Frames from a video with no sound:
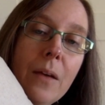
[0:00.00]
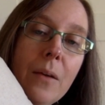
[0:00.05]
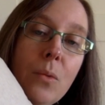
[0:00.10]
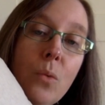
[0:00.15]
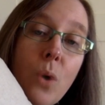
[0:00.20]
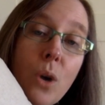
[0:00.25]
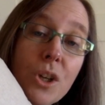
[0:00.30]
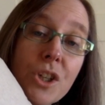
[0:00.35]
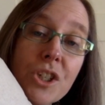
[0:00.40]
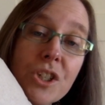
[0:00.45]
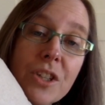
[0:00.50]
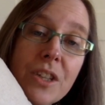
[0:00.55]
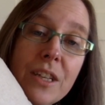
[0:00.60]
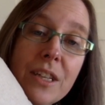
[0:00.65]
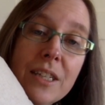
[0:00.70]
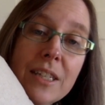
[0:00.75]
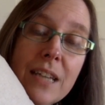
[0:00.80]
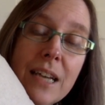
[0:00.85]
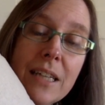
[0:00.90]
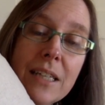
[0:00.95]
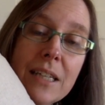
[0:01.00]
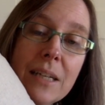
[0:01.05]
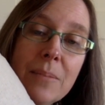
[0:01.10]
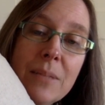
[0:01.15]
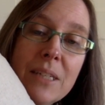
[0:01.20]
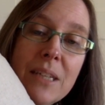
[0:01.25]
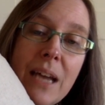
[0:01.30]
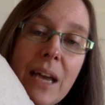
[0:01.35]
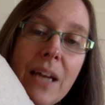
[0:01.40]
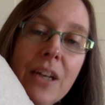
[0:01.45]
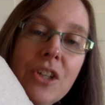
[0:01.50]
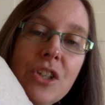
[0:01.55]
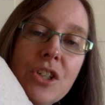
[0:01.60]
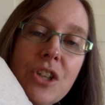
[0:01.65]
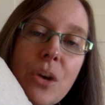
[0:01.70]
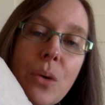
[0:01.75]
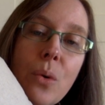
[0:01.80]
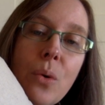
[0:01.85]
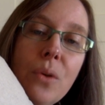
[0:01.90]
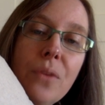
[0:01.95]
wash this at some stage,
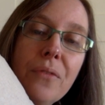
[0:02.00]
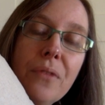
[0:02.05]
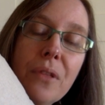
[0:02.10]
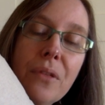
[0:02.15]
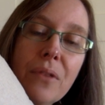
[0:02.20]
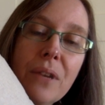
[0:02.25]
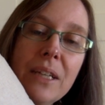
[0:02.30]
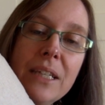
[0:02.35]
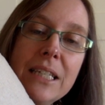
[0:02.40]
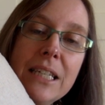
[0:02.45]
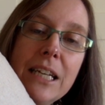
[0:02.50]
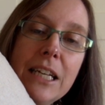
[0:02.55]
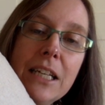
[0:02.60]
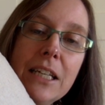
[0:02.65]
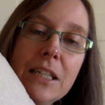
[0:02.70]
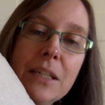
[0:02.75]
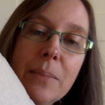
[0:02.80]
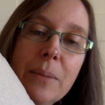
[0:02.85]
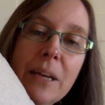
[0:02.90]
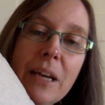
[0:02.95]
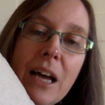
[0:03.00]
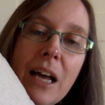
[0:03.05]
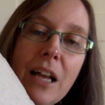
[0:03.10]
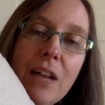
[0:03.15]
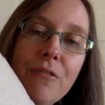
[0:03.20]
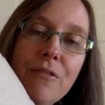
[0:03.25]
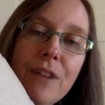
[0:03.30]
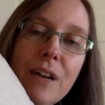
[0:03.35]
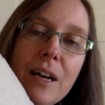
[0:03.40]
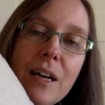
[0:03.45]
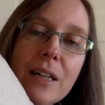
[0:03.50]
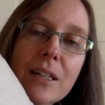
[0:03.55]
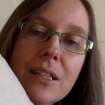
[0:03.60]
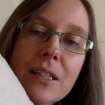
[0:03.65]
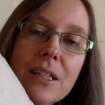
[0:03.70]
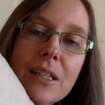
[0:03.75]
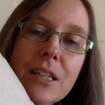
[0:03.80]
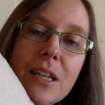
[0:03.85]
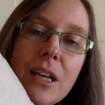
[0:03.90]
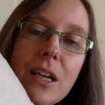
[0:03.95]
so all of the threads needed to be colour
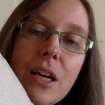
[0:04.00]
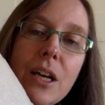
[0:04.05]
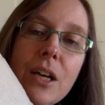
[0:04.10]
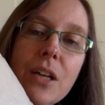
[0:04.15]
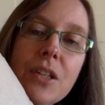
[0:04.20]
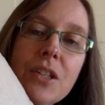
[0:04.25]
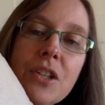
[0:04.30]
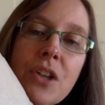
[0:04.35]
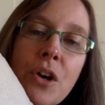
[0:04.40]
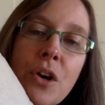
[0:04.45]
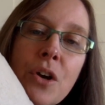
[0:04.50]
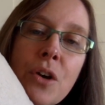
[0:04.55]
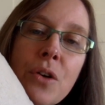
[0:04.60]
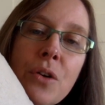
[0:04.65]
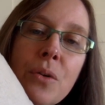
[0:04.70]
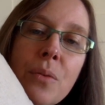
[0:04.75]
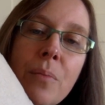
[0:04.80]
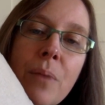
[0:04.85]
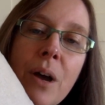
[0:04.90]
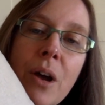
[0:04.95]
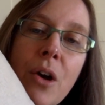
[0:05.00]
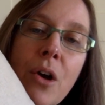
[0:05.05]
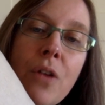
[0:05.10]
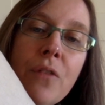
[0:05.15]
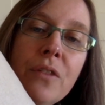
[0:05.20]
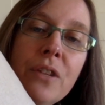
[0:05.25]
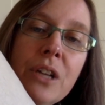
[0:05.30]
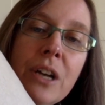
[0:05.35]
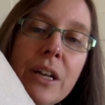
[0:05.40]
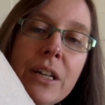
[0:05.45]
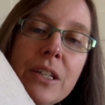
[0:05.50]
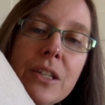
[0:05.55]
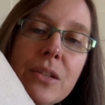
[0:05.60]
fast. So my overdyed